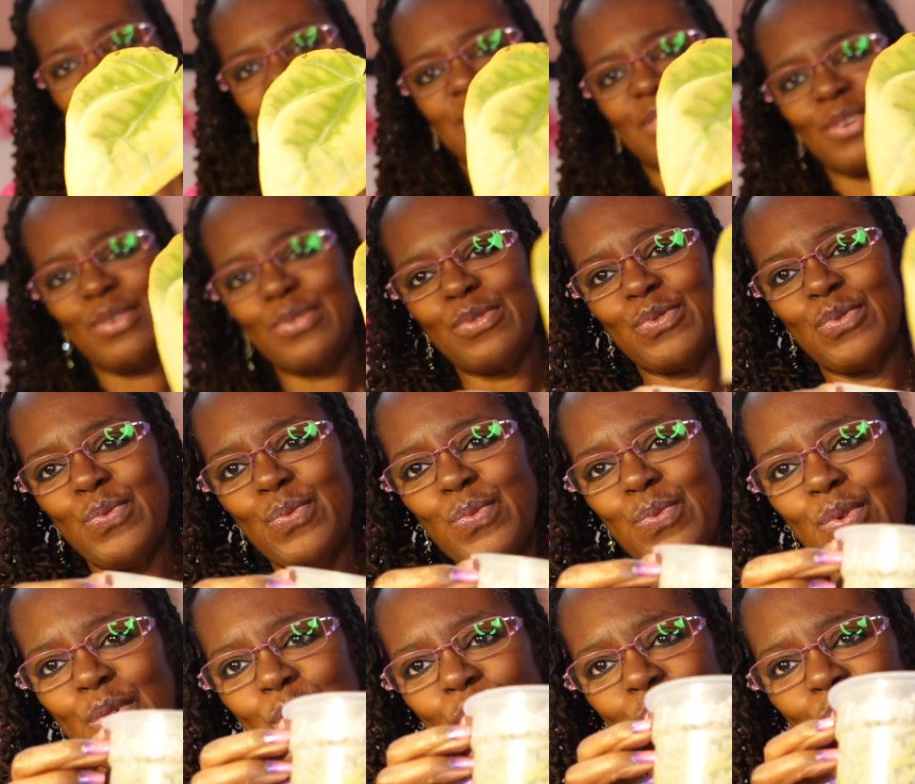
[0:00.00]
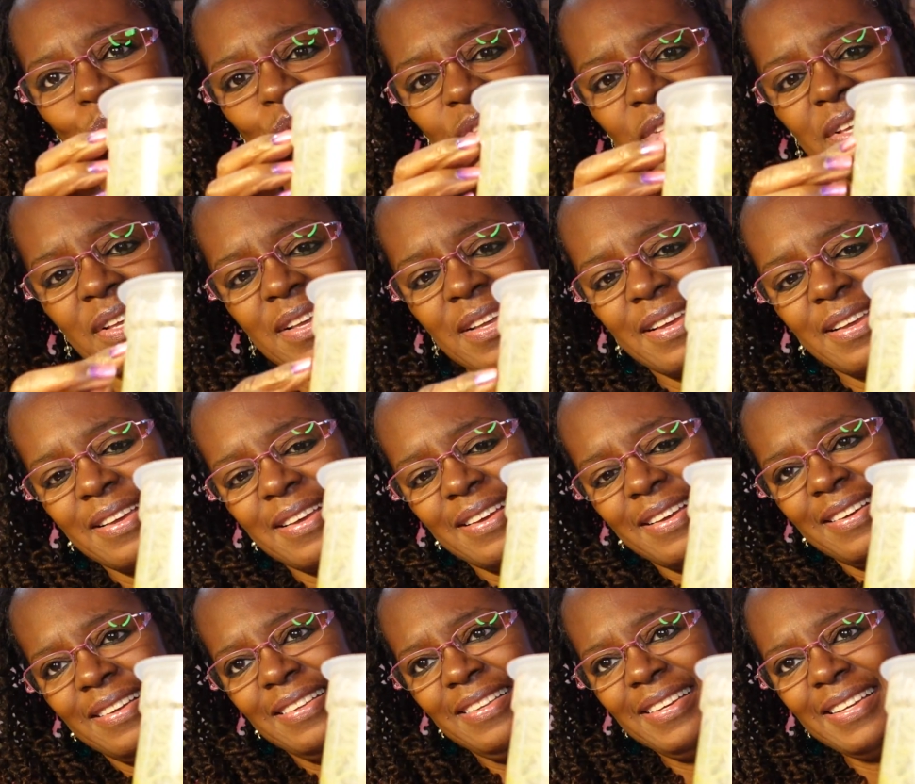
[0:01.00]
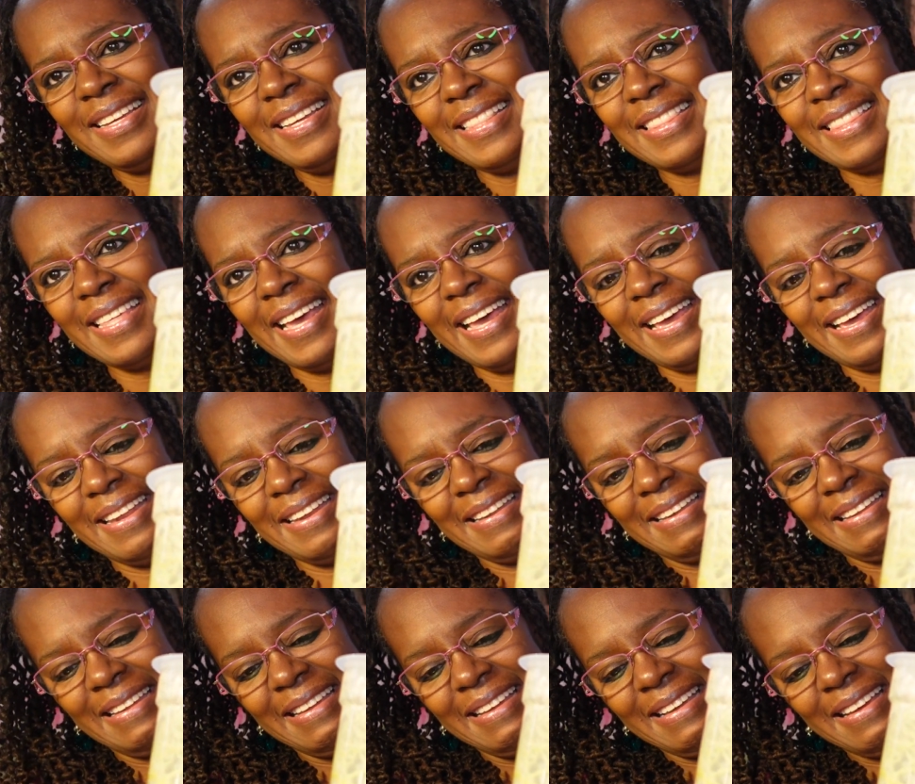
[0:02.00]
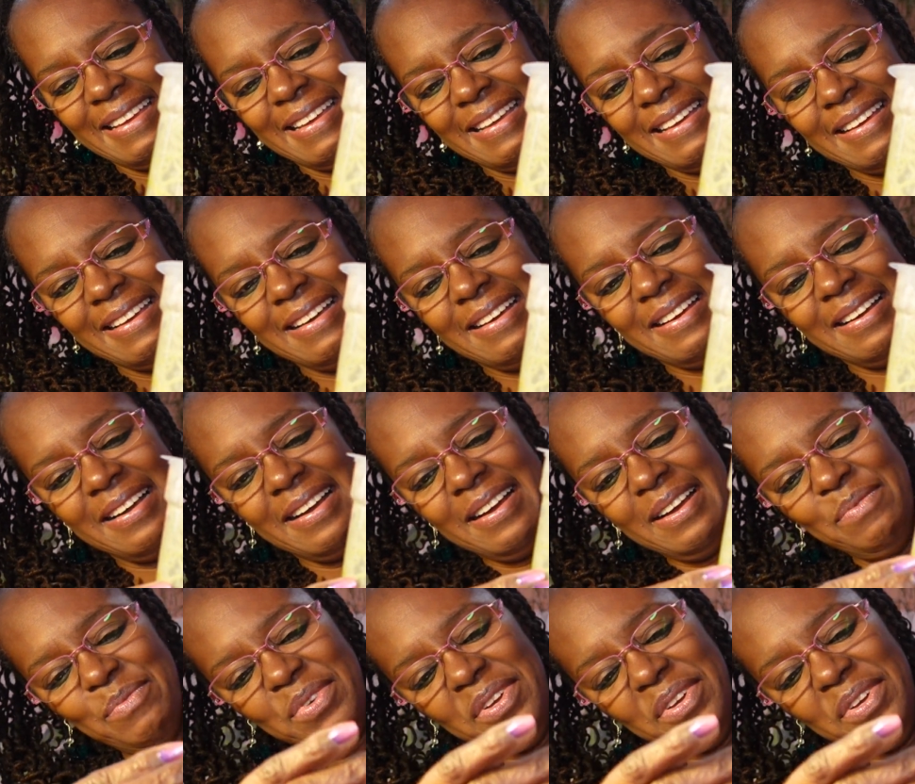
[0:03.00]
at those roots. Look at that. I'm